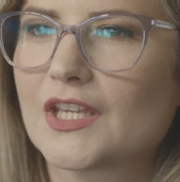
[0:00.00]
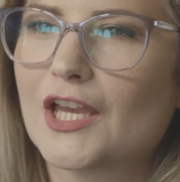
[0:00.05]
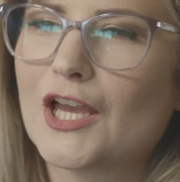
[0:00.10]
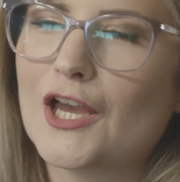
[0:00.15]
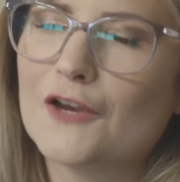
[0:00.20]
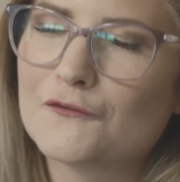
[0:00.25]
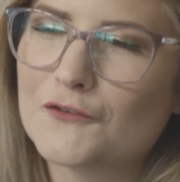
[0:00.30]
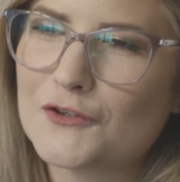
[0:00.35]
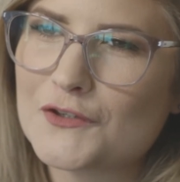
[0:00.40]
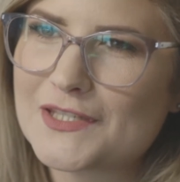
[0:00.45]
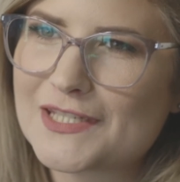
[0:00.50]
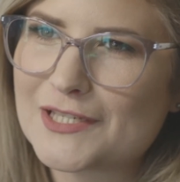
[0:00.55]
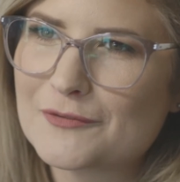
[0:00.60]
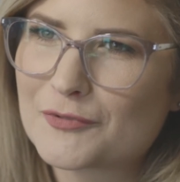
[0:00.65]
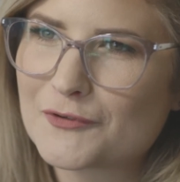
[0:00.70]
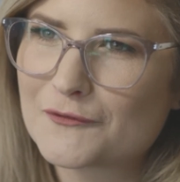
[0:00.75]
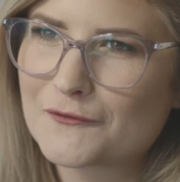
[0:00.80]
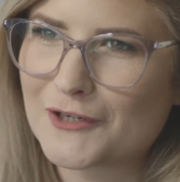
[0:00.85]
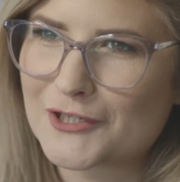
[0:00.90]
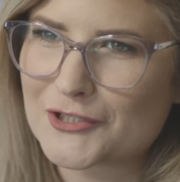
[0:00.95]
A few
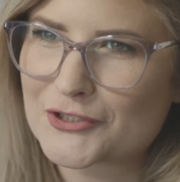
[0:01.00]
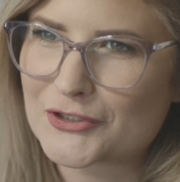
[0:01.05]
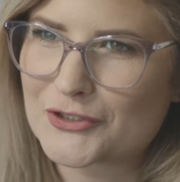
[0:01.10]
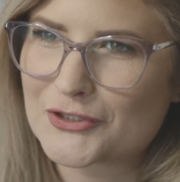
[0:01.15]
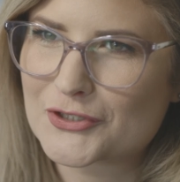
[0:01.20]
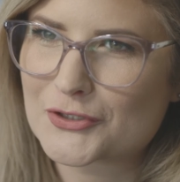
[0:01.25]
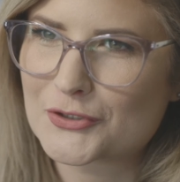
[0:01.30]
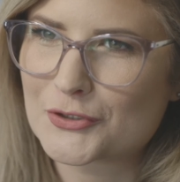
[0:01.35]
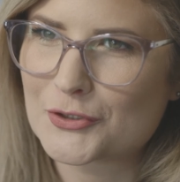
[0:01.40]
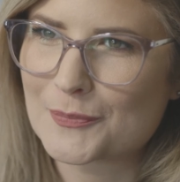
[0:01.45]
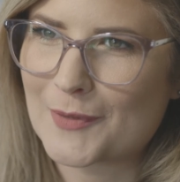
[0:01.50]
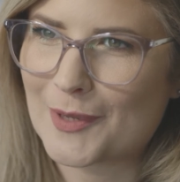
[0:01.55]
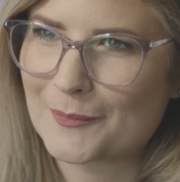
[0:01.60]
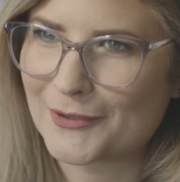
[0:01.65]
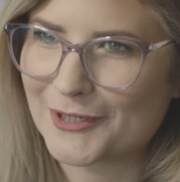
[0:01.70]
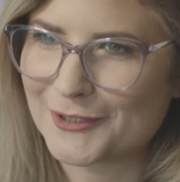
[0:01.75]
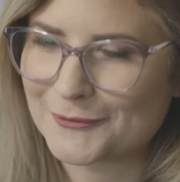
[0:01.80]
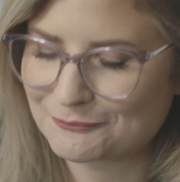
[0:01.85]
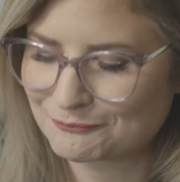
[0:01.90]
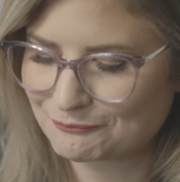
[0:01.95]
simple functions to
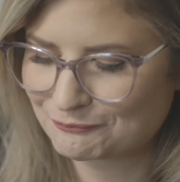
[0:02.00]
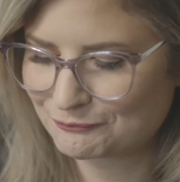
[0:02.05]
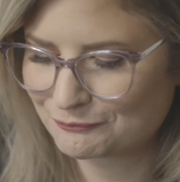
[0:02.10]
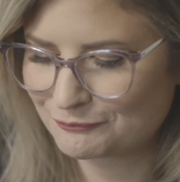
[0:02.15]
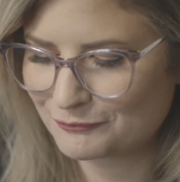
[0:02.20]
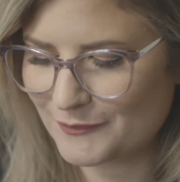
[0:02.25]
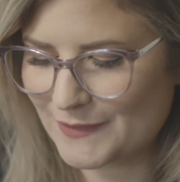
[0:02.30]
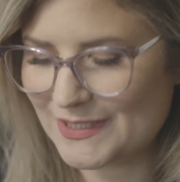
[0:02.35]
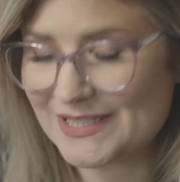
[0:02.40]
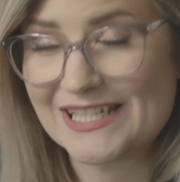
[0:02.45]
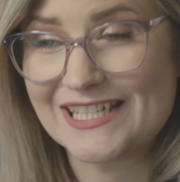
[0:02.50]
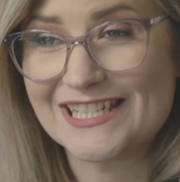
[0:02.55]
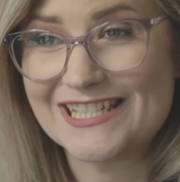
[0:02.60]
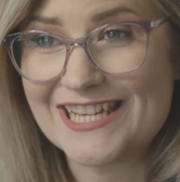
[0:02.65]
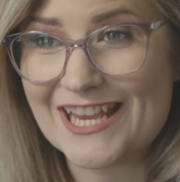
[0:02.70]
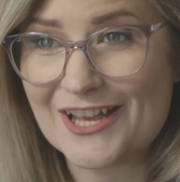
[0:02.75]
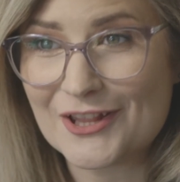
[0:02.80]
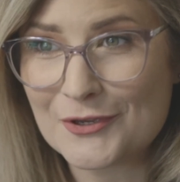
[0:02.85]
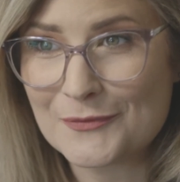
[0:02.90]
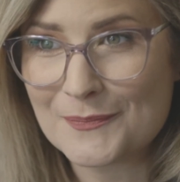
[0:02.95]
remember is in
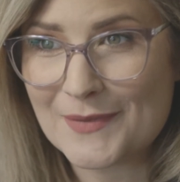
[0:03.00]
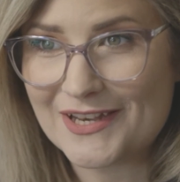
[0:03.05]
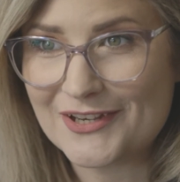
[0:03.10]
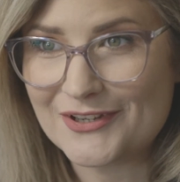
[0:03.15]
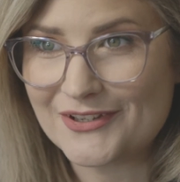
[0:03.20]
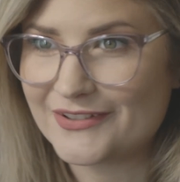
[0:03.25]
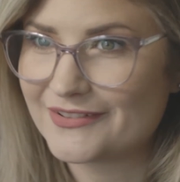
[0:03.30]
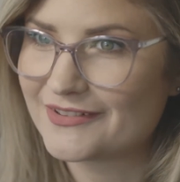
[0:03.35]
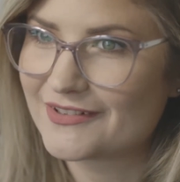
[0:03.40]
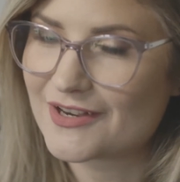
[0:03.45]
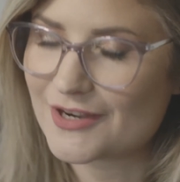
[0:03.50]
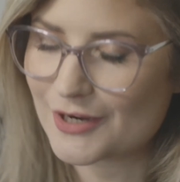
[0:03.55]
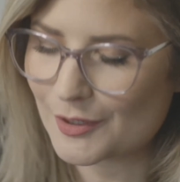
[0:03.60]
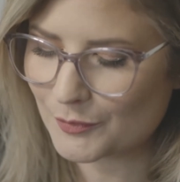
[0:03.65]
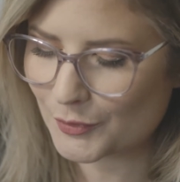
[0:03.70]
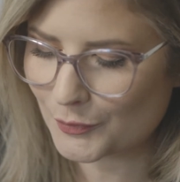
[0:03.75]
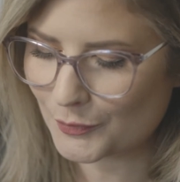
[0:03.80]
yellow menu number